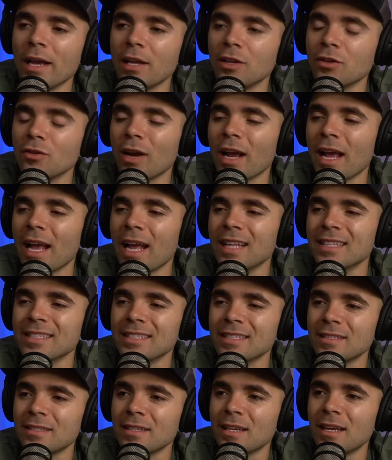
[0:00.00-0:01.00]
in your
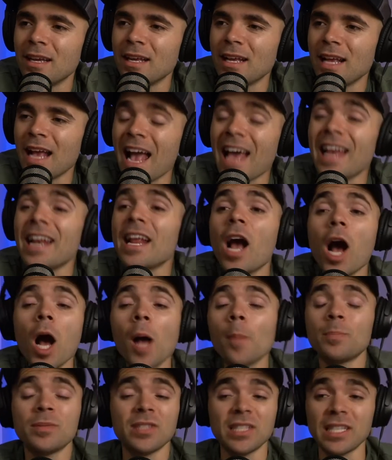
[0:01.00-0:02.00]
hands. And it
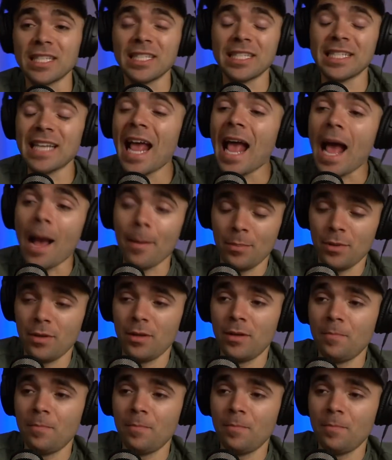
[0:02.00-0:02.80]
ups the snap.